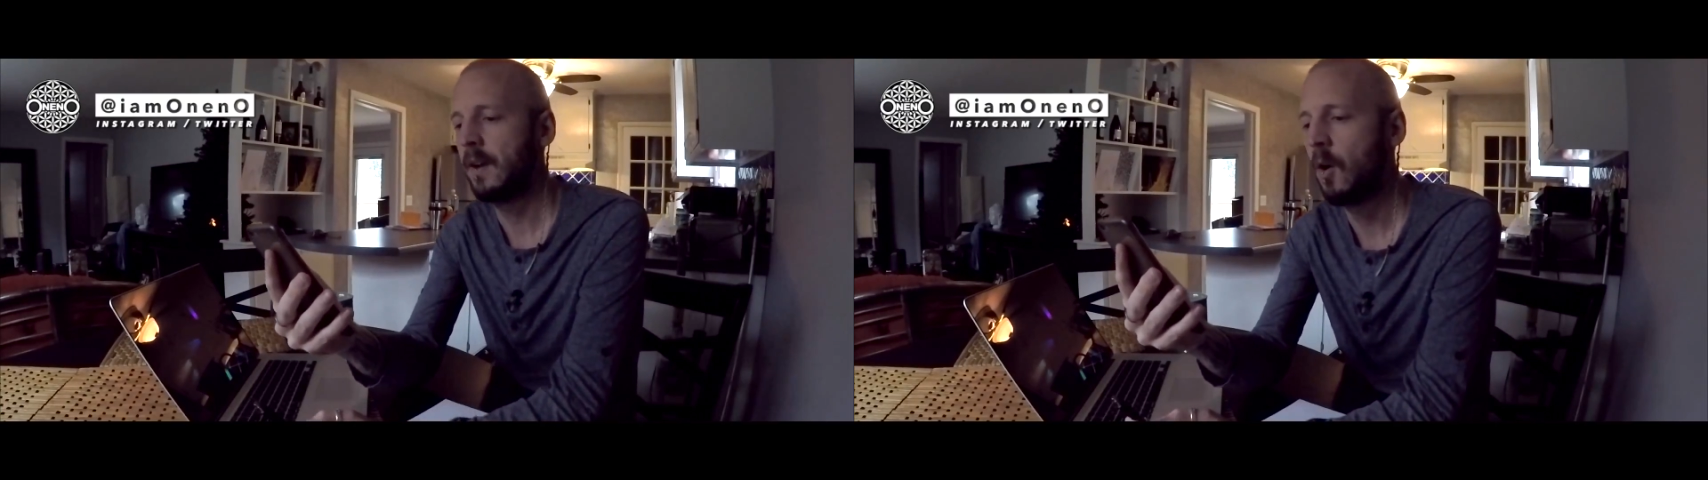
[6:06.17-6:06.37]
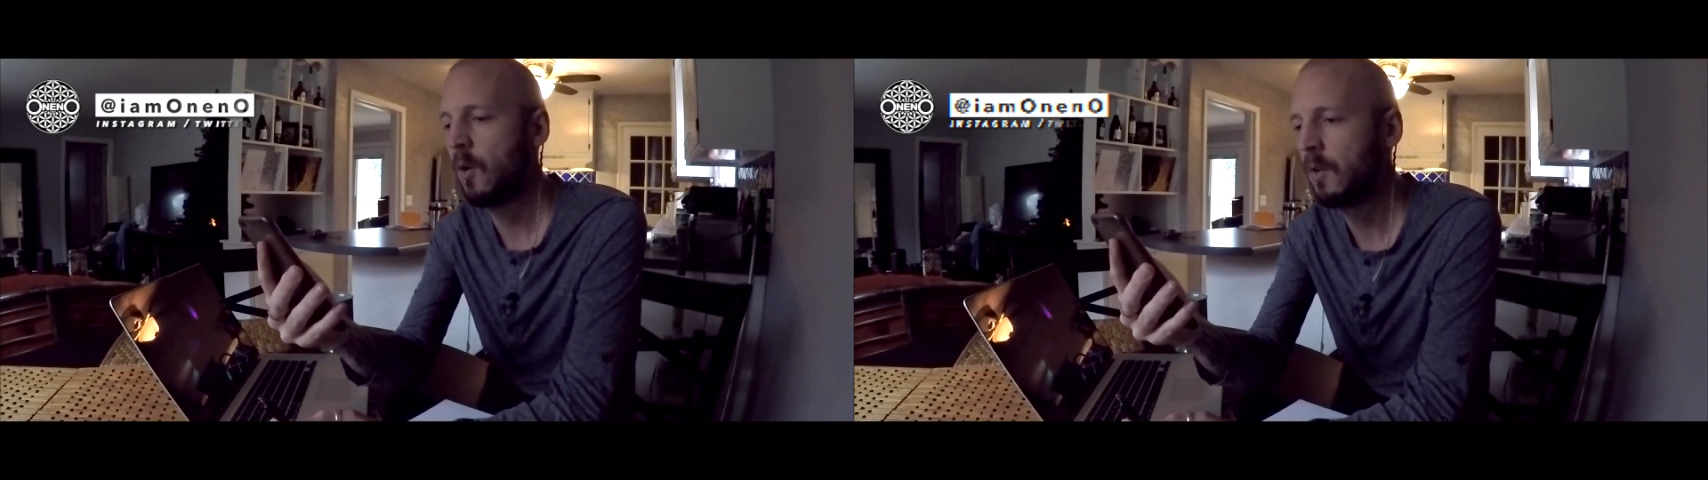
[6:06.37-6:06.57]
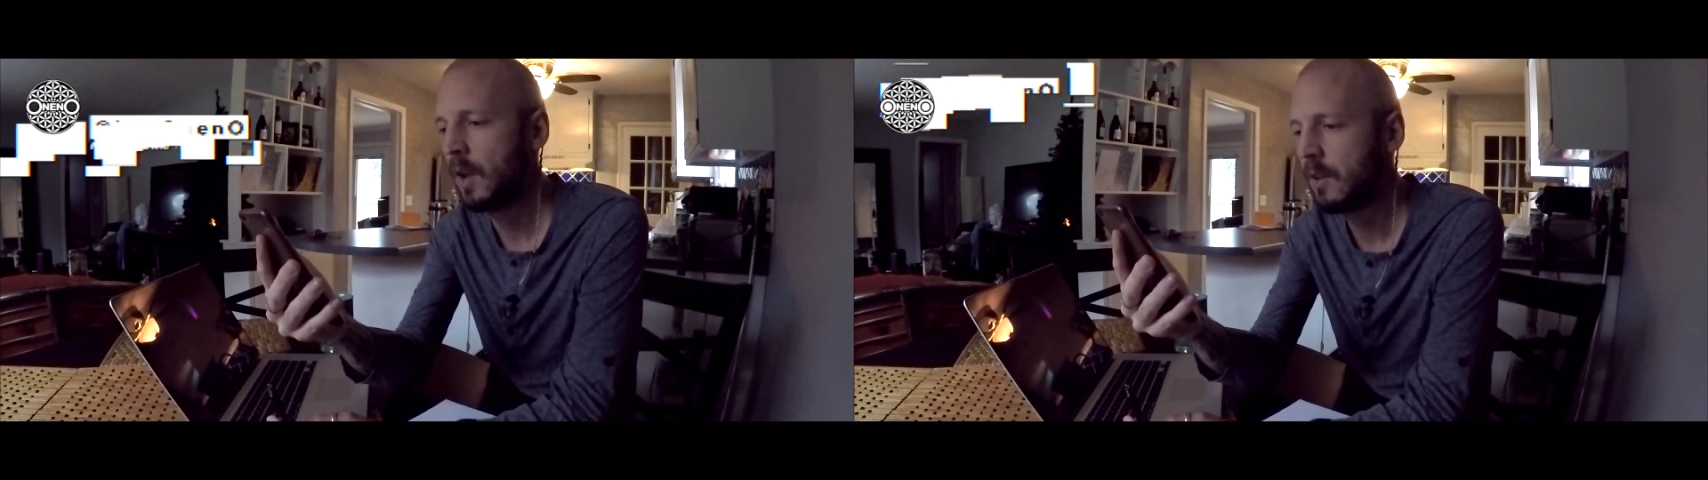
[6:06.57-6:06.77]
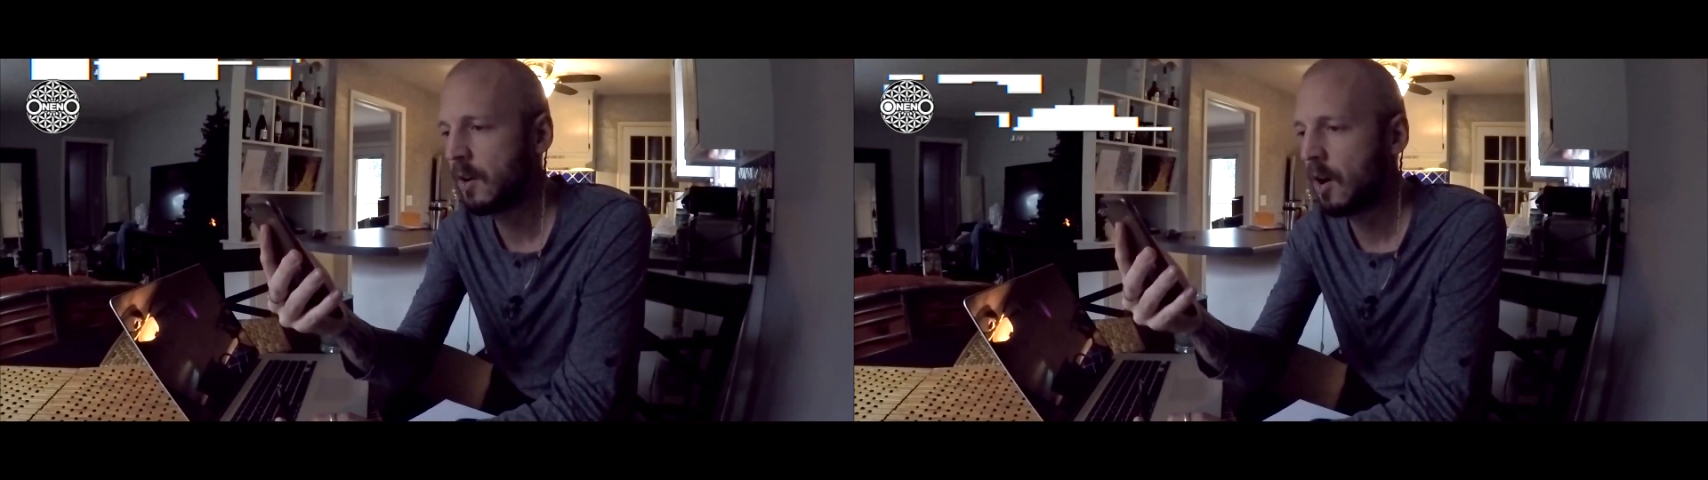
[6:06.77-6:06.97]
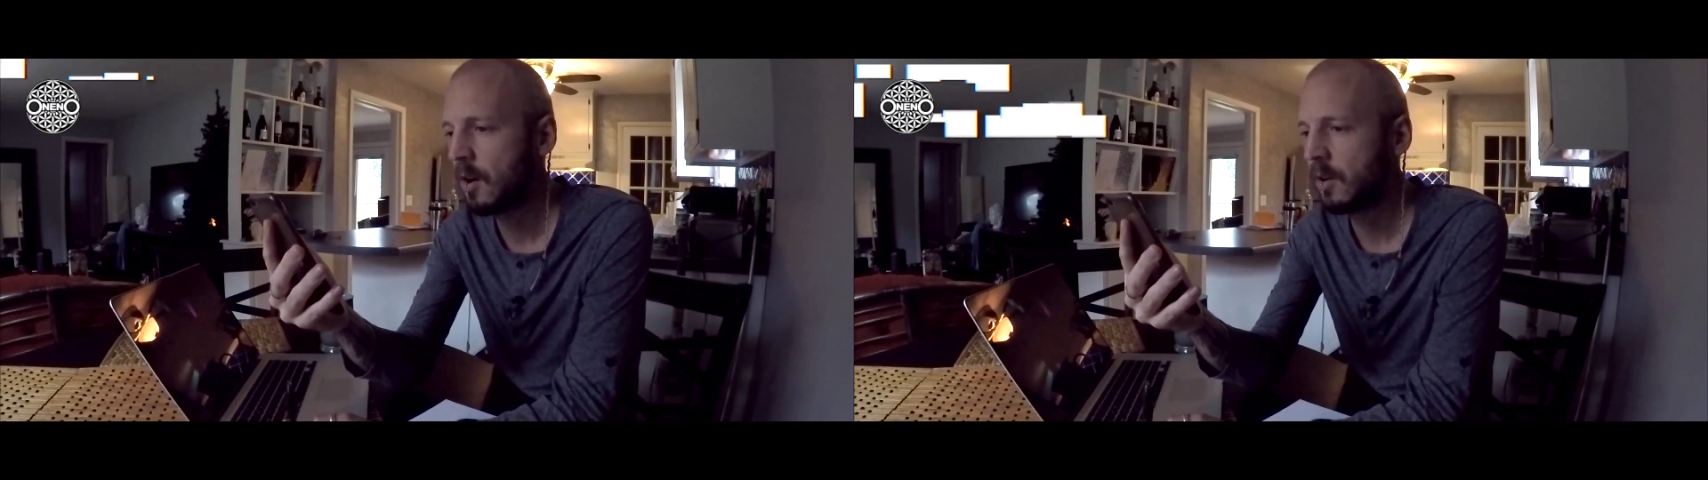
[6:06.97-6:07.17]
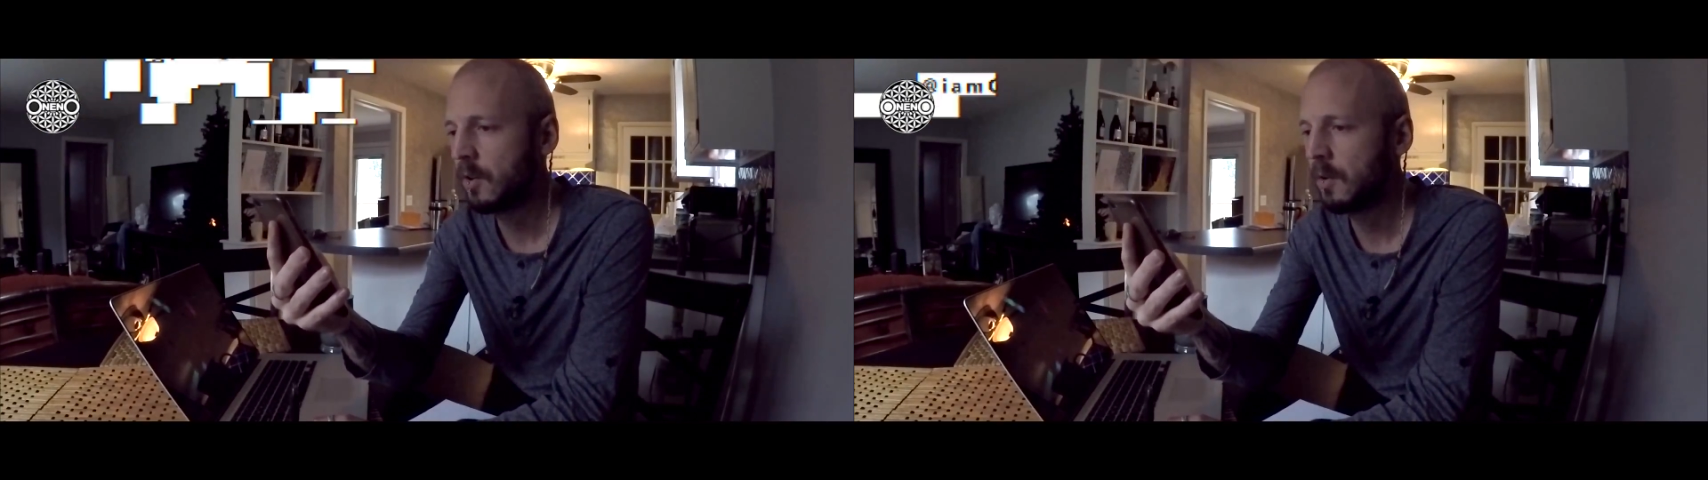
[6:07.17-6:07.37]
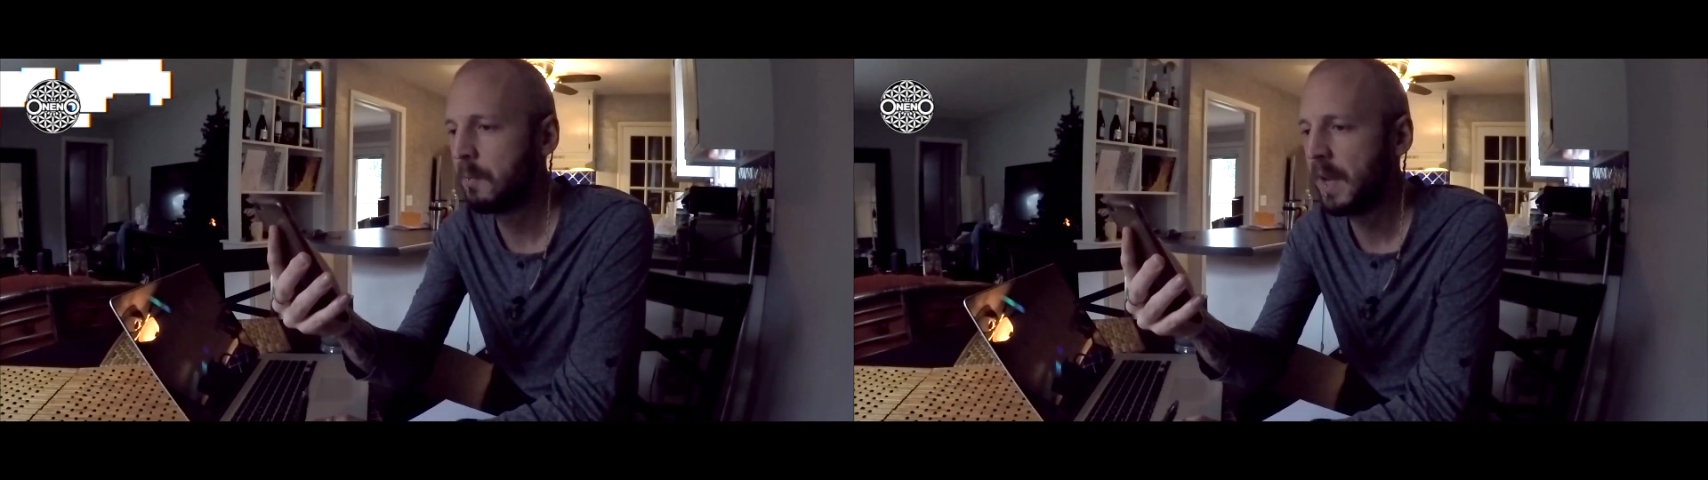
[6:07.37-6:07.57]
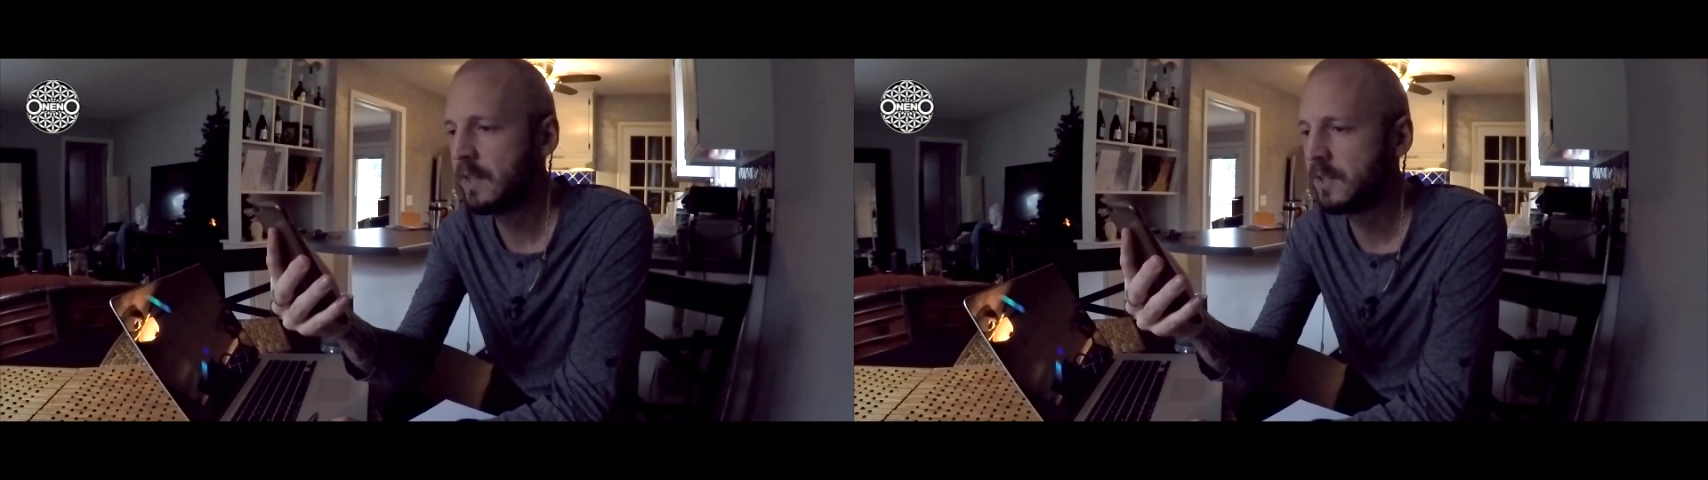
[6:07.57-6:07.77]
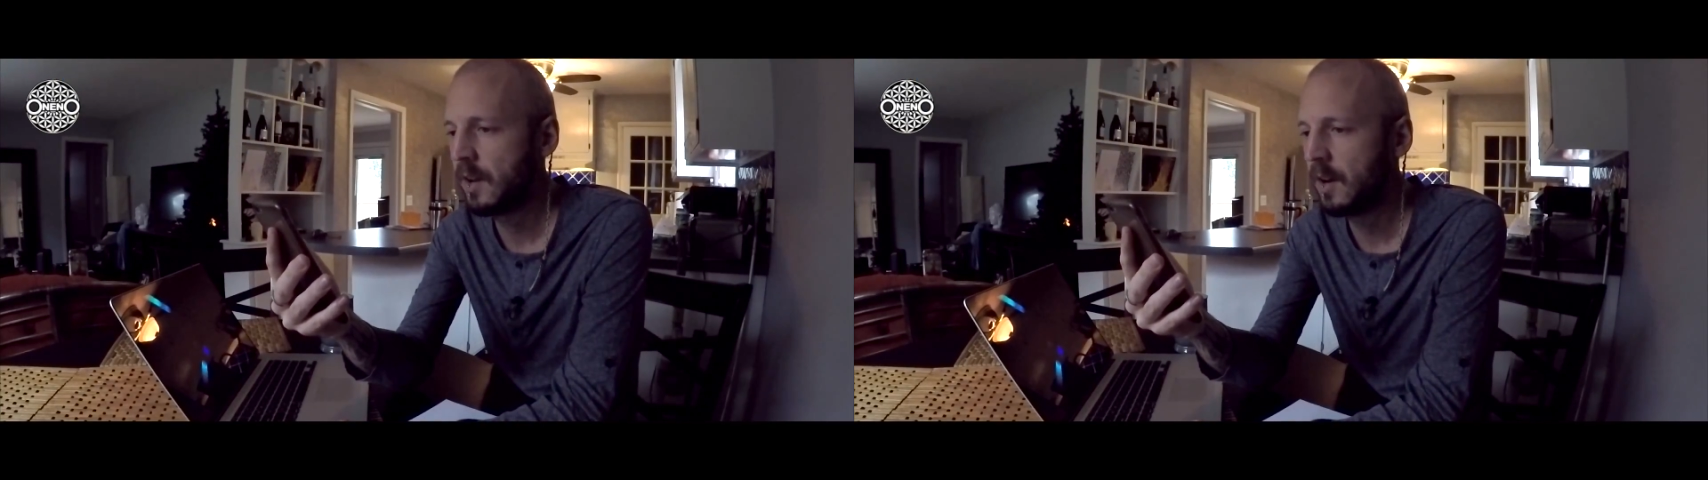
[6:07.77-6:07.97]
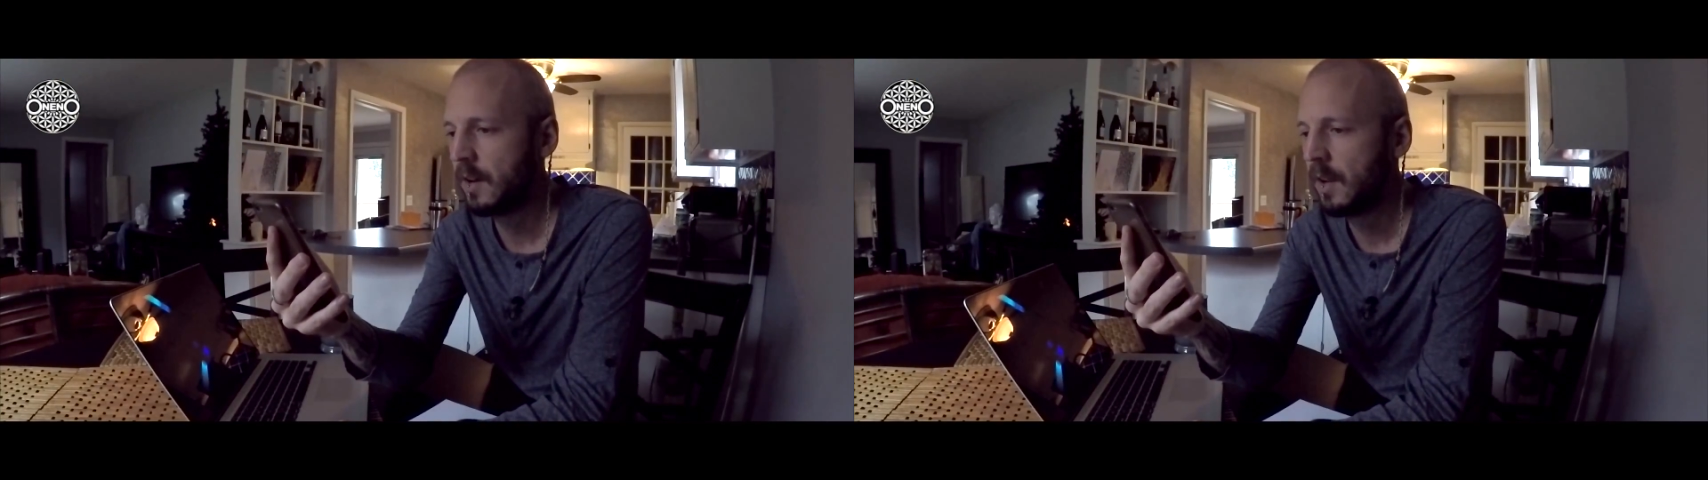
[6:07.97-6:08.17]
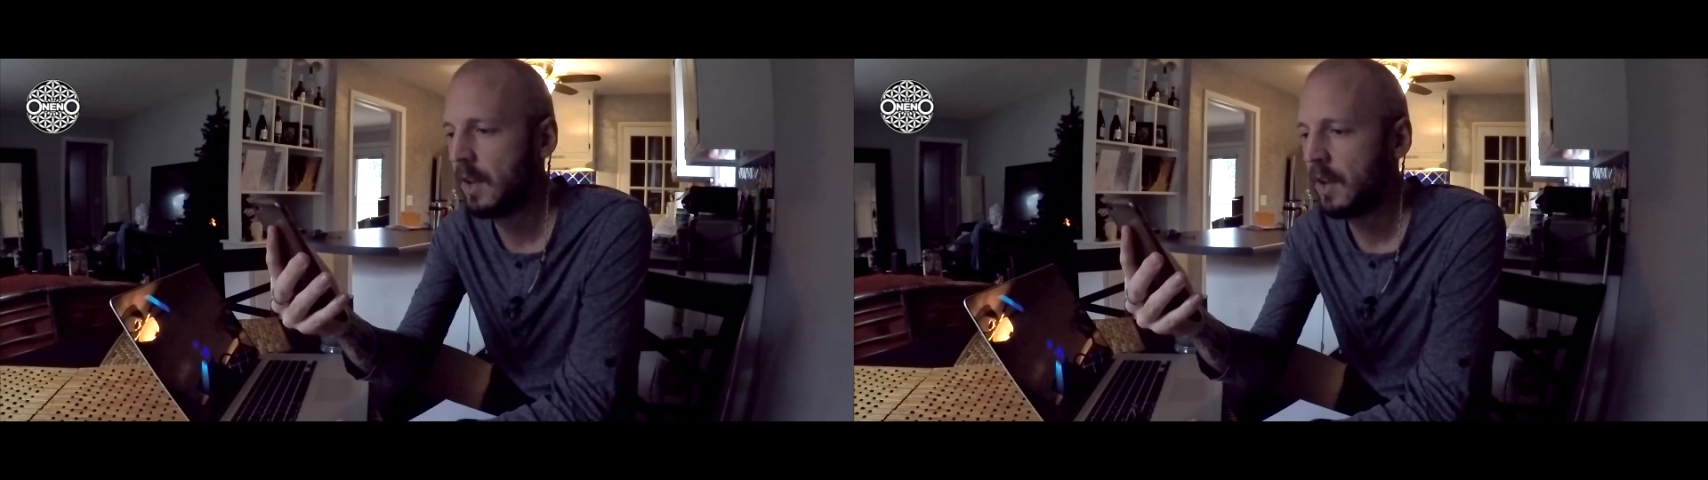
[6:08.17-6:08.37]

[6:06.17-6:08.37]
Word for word: a whole nother article based on